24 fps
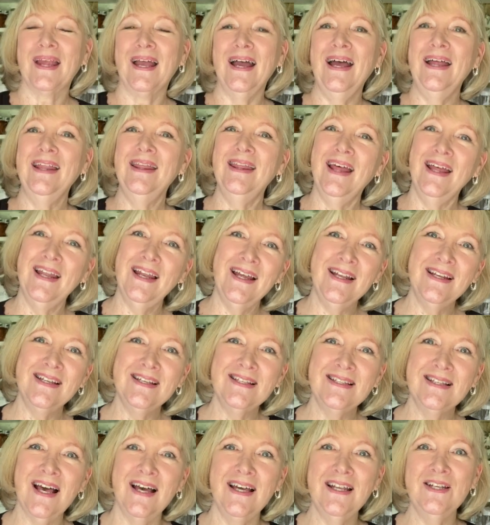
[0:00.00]
And then I
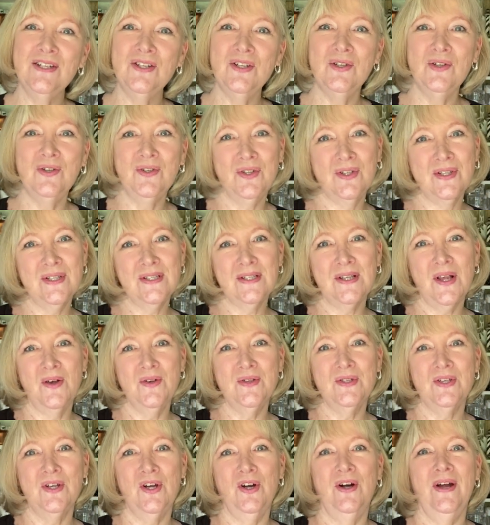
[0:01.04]
decided to
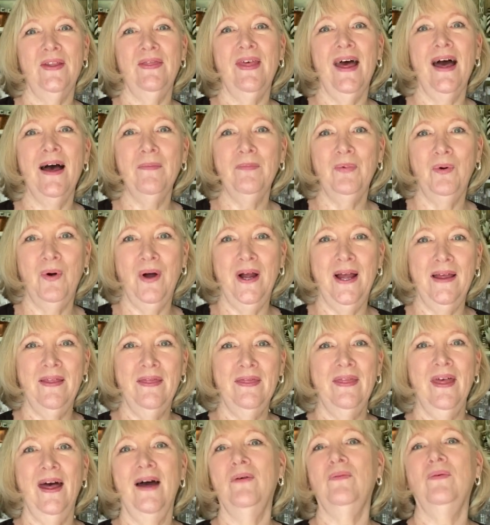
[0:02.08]
disclose to her at that
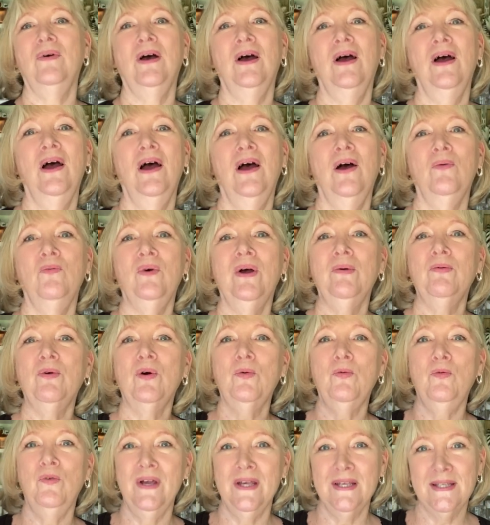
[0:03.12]
point that we
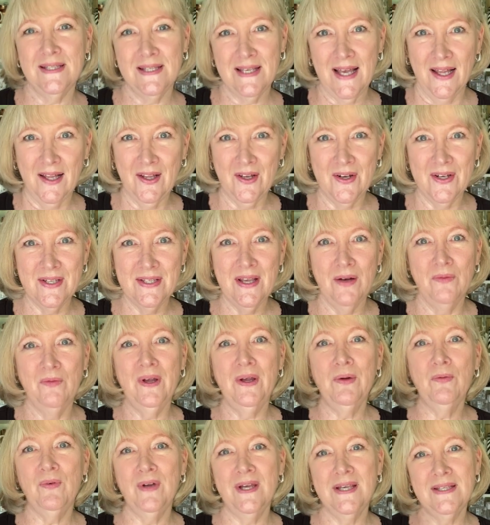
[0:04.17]
were resellers, that
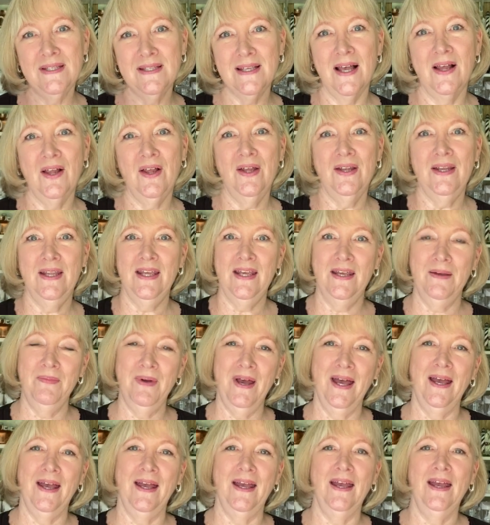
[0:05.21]
we resell on
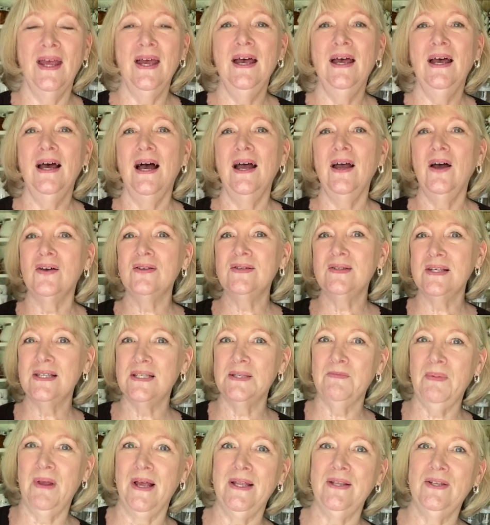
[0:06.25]
eBay. I also
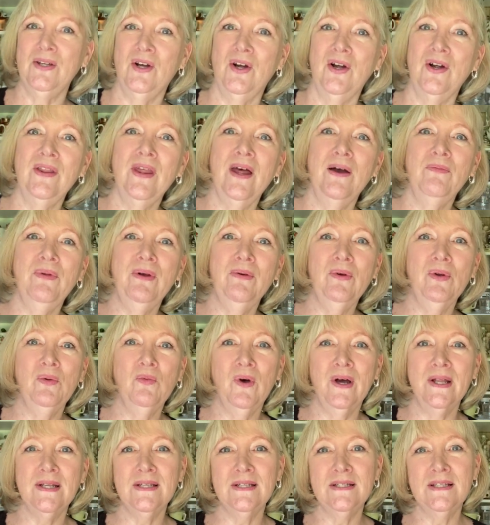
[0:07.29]
explained to her that we would
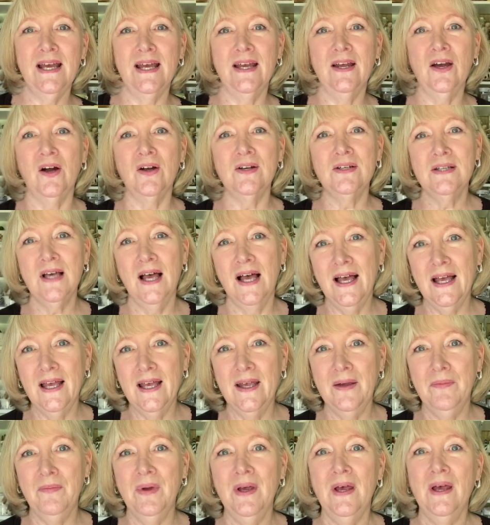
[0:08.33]
want to take our
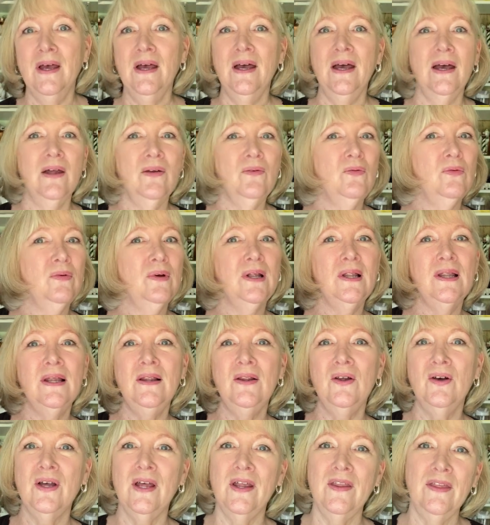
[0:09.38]
time and really
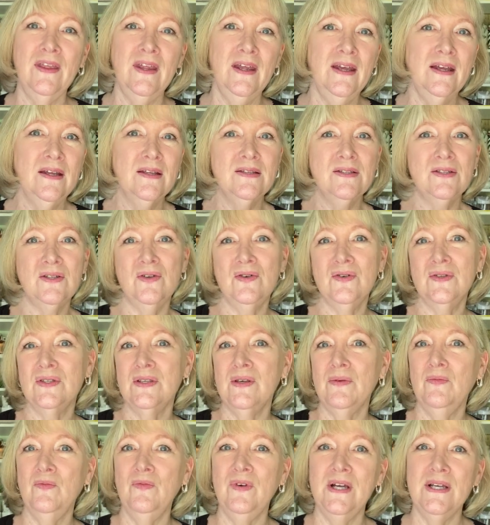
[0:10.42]
look at things, do
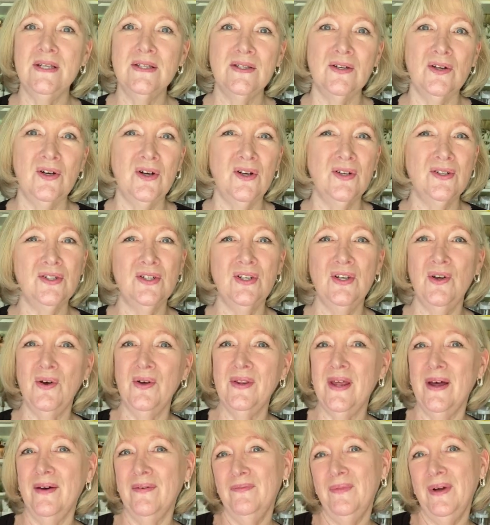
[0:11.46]
some research, you know,
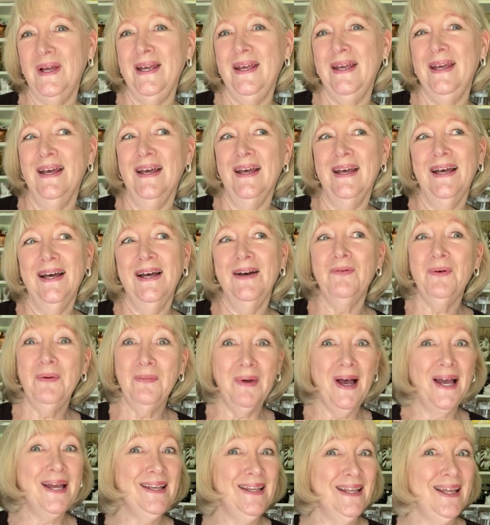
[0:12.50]
that we we
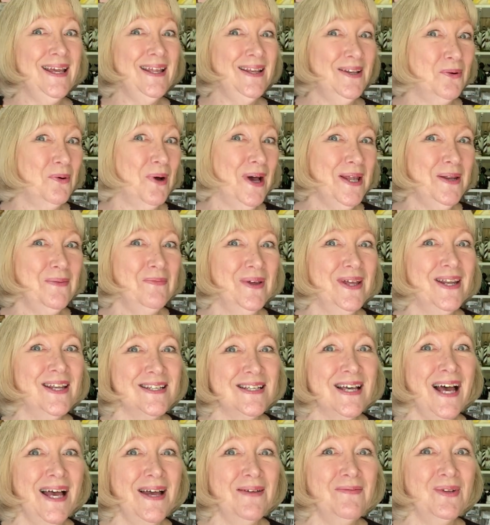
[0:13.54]
might need quite a bit of
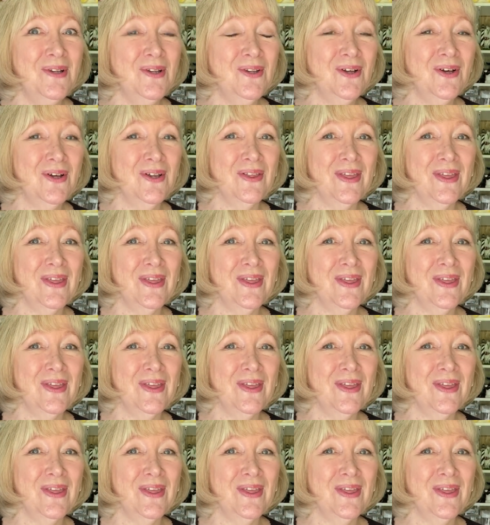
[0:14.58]
time to look